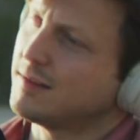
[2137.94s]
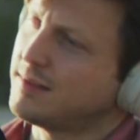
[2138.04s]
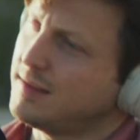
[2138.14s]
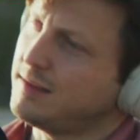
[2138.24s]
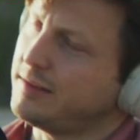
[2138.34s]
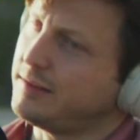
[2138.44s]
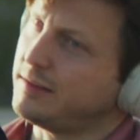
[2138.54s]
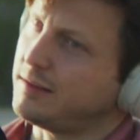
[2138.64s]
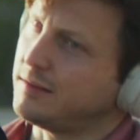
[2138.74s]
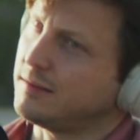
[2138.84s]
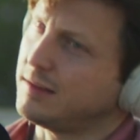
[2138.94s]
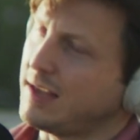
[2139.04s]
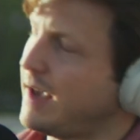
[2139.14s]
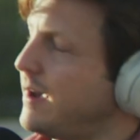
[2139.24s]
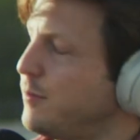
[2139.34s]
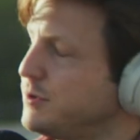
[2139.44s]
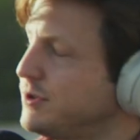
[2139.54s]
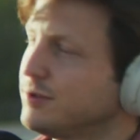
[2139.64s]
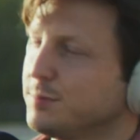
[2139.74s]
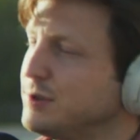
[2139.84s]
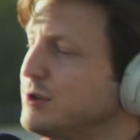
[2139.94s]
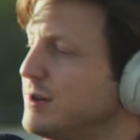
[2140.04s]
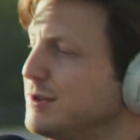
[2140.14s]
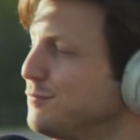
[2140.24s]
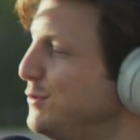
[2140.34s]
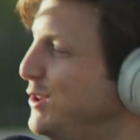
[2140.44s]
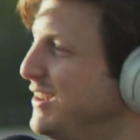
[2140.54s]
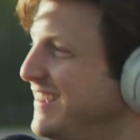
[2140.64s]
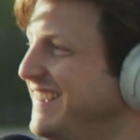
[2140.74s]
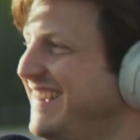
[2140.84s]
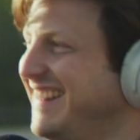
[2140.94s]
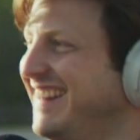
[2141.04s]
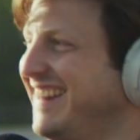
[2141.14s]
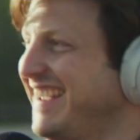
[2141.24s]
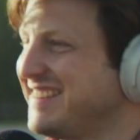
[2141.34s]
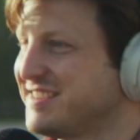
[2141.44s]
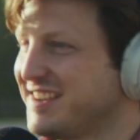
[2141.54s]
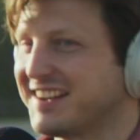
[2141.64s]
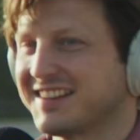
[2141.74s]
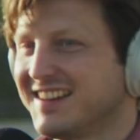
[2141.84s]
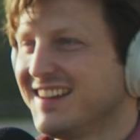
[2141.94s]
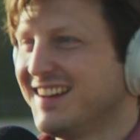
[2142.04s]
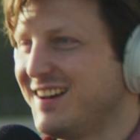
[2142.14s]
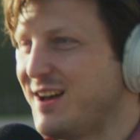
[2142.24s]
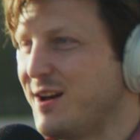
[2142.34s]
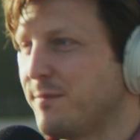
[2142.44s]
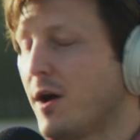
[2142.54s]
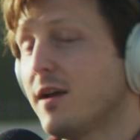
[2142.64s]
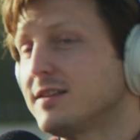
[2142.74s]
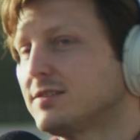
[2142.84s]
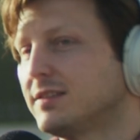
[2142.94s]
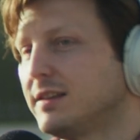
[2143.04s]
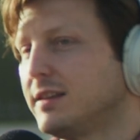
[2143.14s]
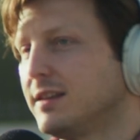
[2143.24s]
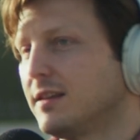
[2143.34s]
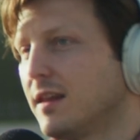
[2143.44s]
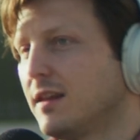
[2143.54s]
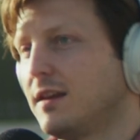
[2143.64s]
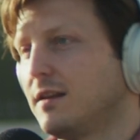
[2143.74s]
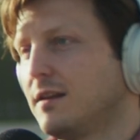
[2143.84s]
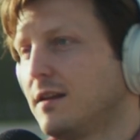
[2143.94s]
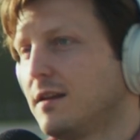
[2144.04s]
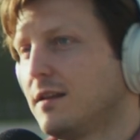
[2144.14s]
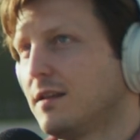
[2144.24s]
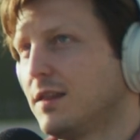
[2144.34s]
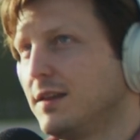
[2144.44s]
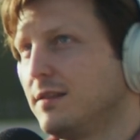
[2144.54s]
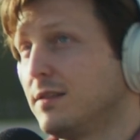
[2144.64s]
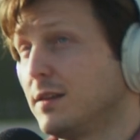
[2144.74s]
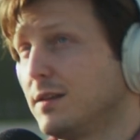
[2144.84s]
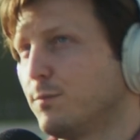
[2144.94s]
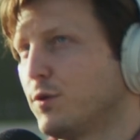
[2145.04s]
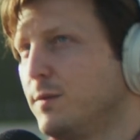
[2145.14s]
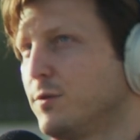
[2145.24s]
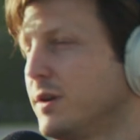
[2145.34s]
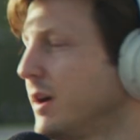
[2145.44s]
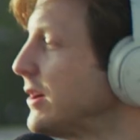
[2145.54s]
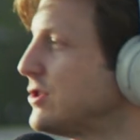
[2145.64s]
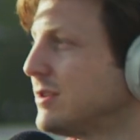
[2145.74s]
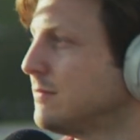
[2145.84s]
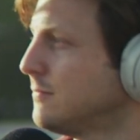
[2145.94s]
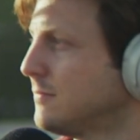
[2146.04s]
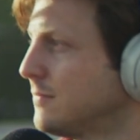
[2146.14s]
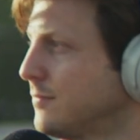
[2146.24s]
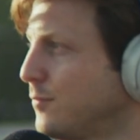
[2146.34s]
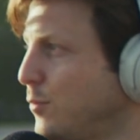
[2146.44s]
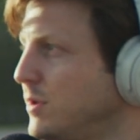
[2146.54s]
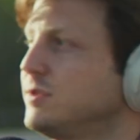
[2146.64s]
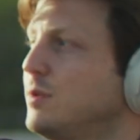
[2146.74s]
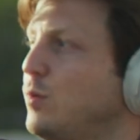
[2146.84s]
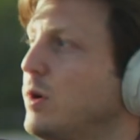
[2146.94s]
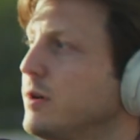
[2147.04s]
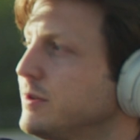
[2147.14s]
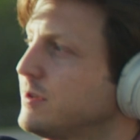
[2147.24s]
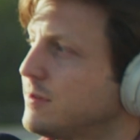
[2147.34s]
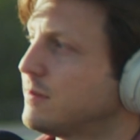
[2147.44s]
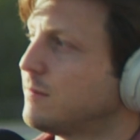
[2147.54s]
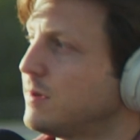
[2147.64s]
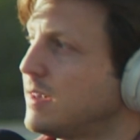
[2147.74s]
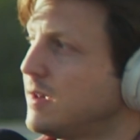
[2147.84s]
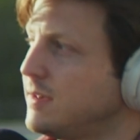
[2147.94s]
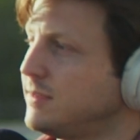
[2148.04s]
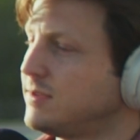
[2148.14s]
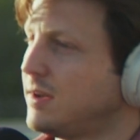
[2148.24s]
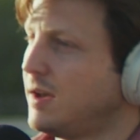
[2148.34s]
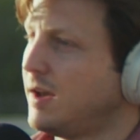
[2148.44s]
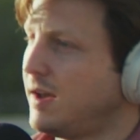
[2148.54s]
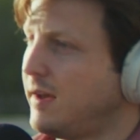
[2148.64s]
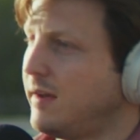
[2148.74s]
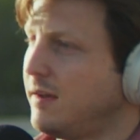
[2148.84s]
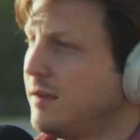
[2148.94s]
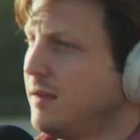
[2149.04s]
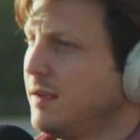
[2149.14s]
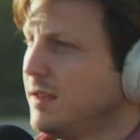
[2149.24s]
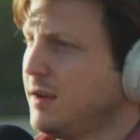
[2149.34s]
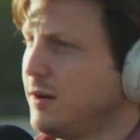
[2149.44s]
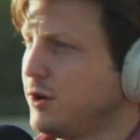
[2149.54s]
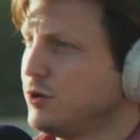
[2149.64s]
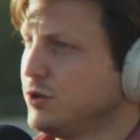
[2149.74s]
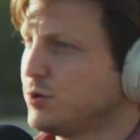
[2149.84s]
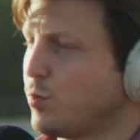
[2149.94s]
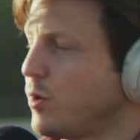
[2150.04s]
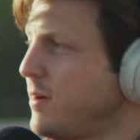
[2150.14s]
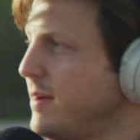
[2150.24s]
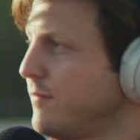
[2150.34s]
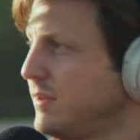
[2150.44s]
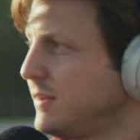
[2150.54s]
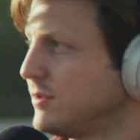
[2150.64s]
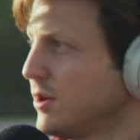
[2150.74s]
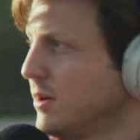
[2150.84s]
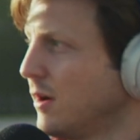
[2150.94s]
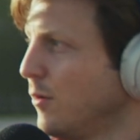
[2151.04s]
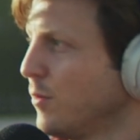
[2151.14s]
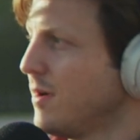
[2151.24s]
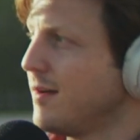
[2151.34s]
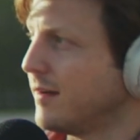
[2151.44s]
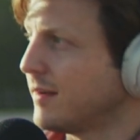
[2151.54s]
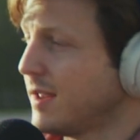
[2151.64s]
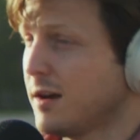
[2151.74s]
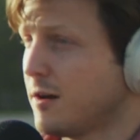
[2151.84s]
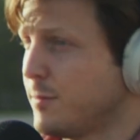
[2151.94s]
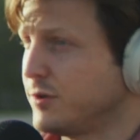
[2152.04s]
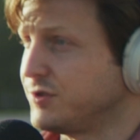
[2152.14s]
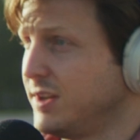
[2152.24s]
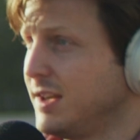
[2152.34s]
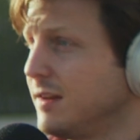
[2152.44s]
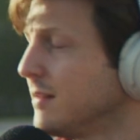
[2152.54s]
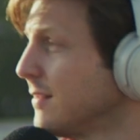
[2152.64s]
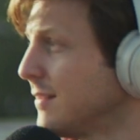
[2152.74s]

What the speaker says: It was super stressful. Like it sucked. Honestly, the pre-production was the worst because you're just worried everything's gonna go wrong, and it almost did.